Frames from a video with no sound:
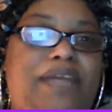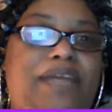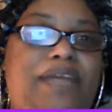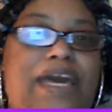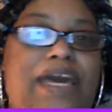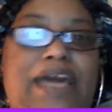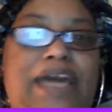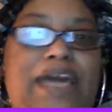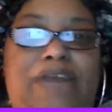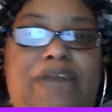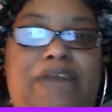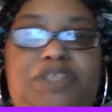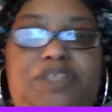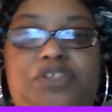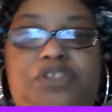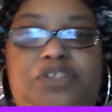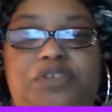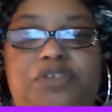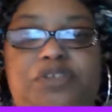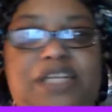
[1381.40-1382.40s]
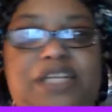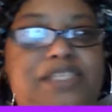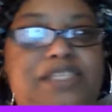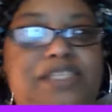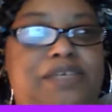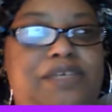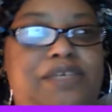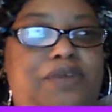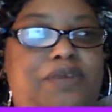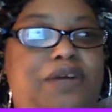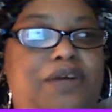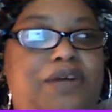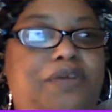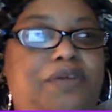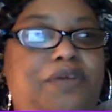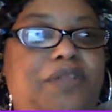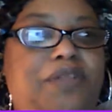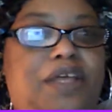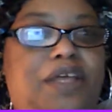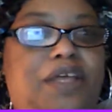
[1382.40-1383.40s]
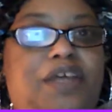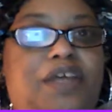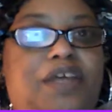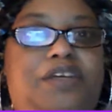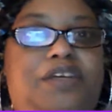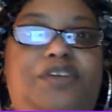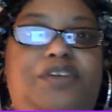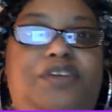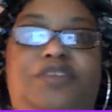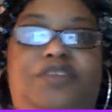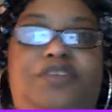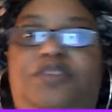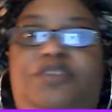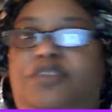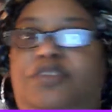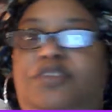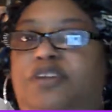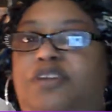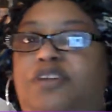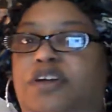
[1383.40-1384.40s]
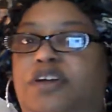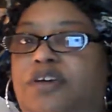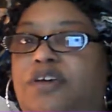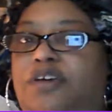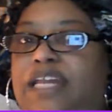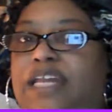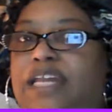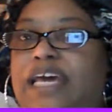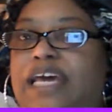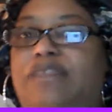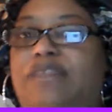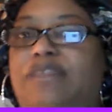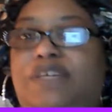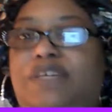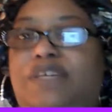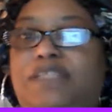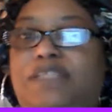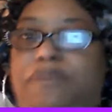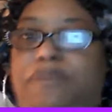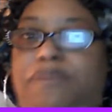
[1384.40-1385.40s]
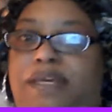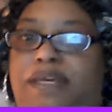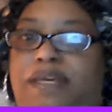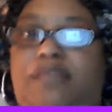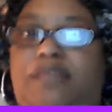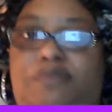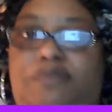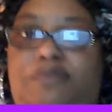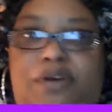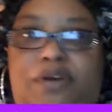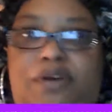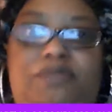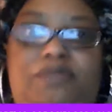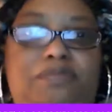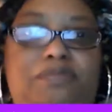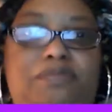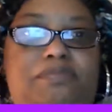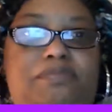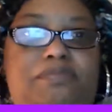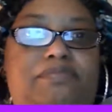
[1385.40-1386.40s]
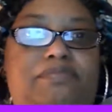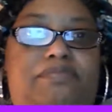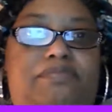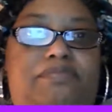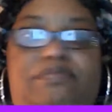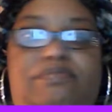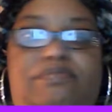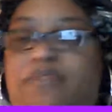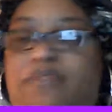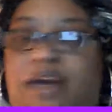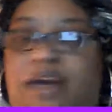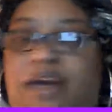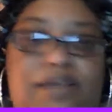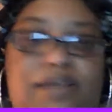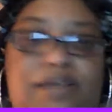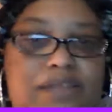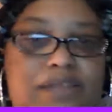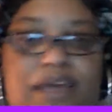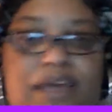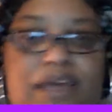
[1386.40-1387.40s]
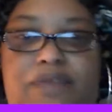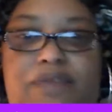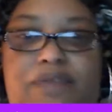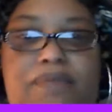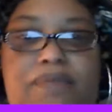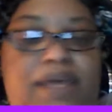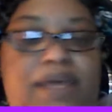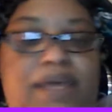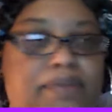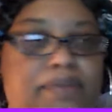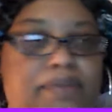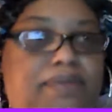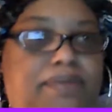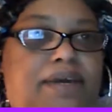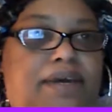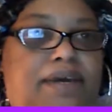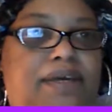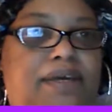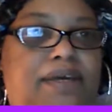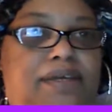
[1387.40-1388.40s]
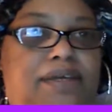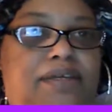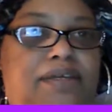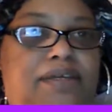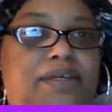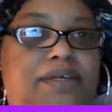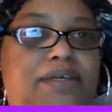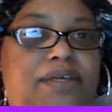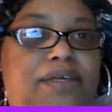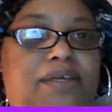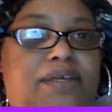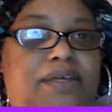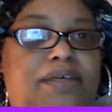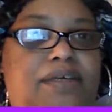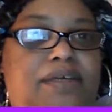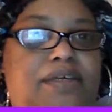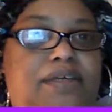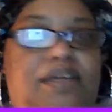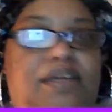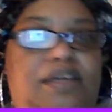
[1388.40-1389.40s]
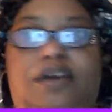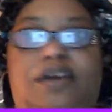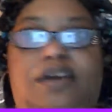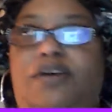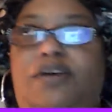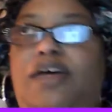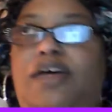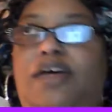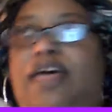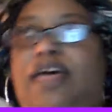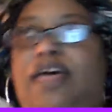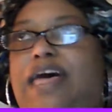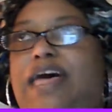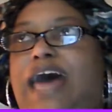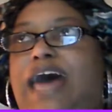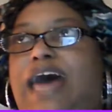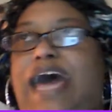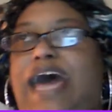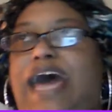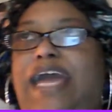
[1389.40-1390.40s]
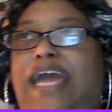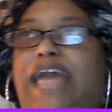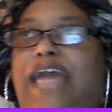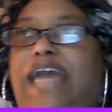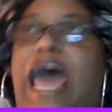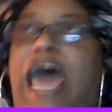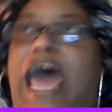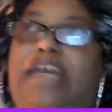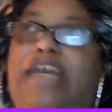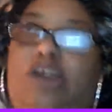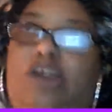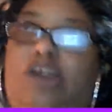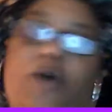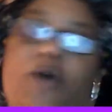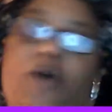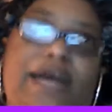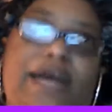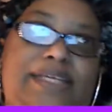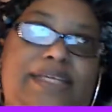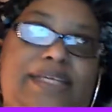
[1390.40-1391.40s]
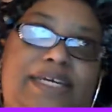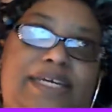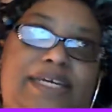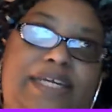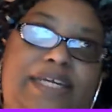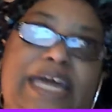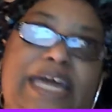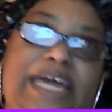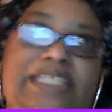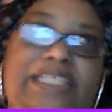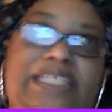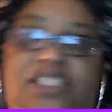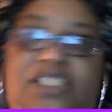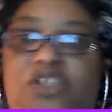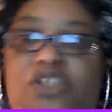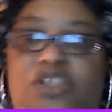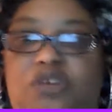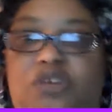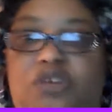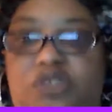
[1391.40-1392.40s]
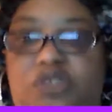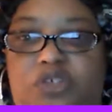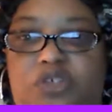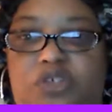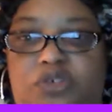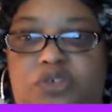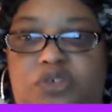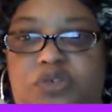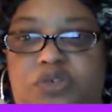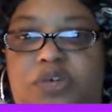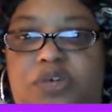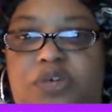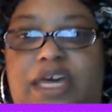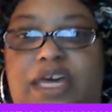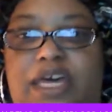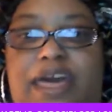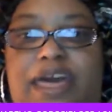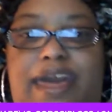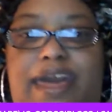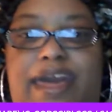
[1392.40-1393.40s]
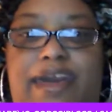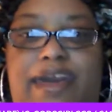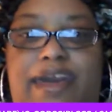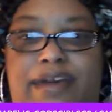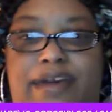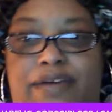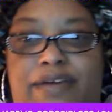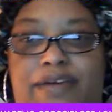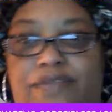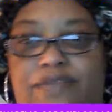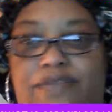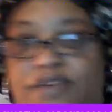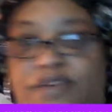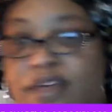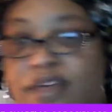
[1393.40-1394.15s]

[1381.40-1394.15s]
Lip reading: having children. I said, well, a lot of us picked the wrong guys to have a baby by. You know, I know I did. I just chose to have